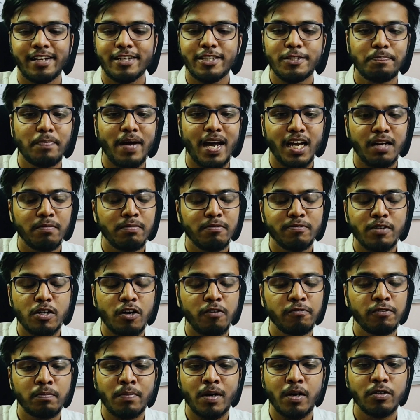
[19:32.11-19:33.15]
in a span
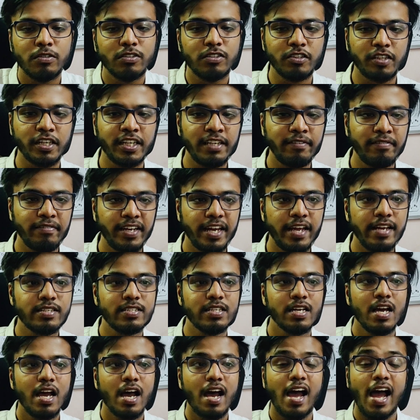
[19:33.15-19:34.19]
of about 3
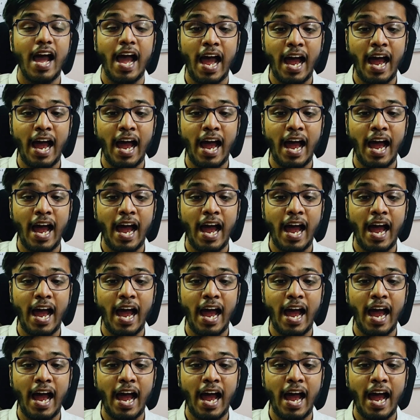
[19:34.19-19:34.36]
weeks,